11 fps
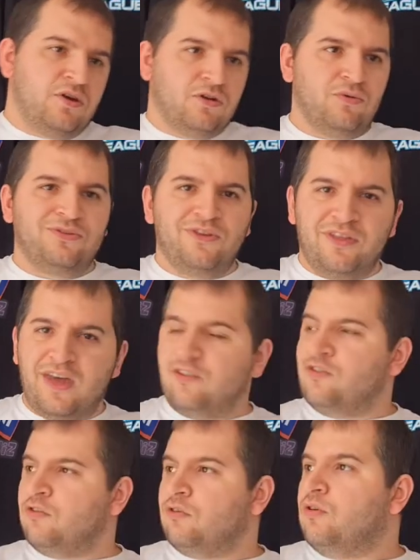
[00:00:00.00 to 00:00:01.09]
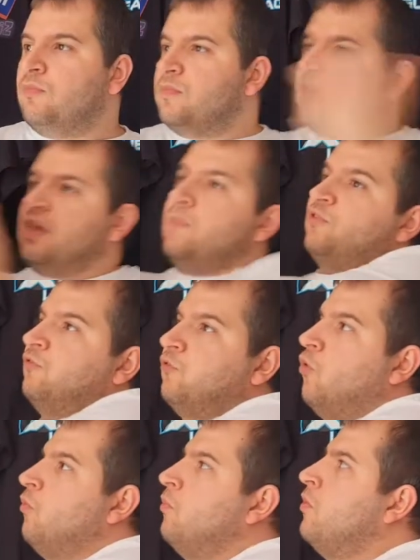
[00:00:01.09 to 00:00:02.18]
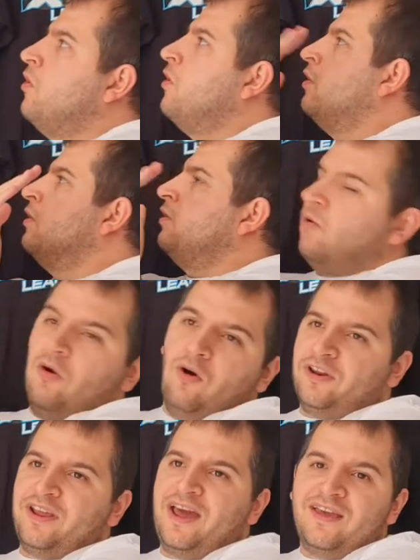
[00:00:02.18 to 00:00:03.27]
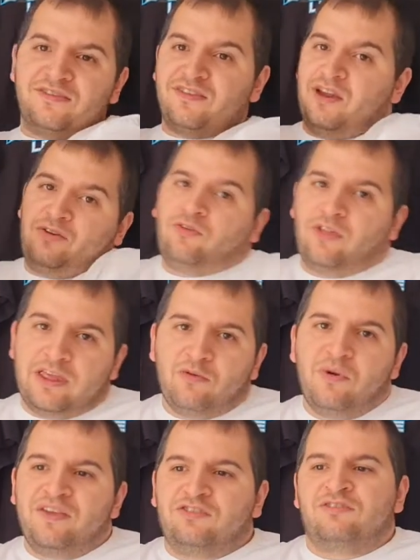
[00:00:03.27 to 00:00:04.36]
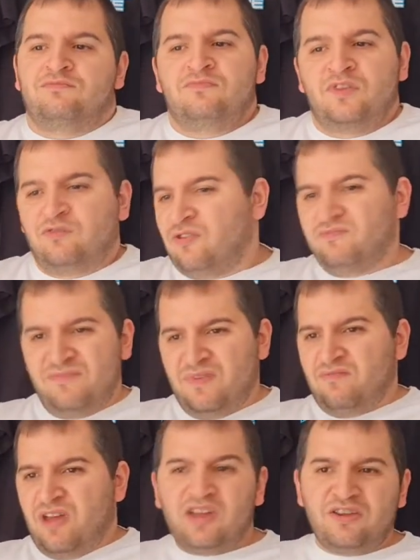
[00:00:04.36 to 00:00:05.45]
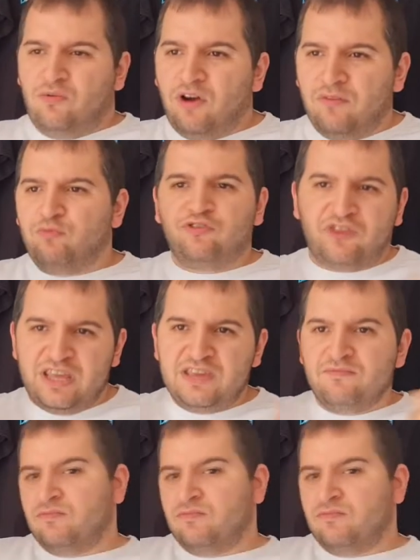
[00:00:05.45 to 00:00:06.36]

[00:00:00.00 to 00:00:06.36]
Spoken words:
go and do this. So Games of Foam organised an online quiz. I thought, oh, you know what, it's free.